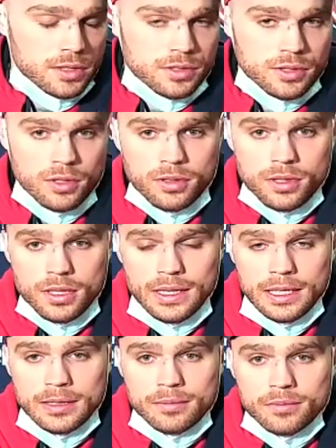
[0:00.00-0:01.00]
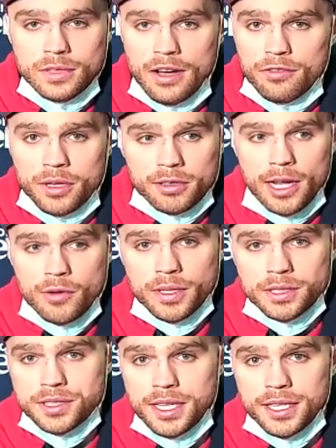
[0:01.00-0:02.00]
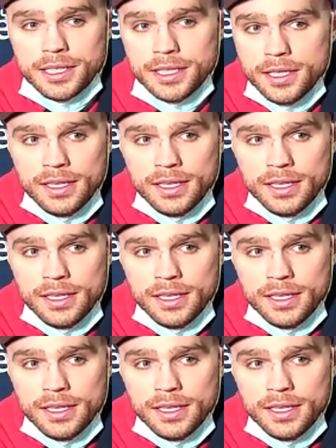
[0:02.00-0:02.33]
So left wing, right wing, center.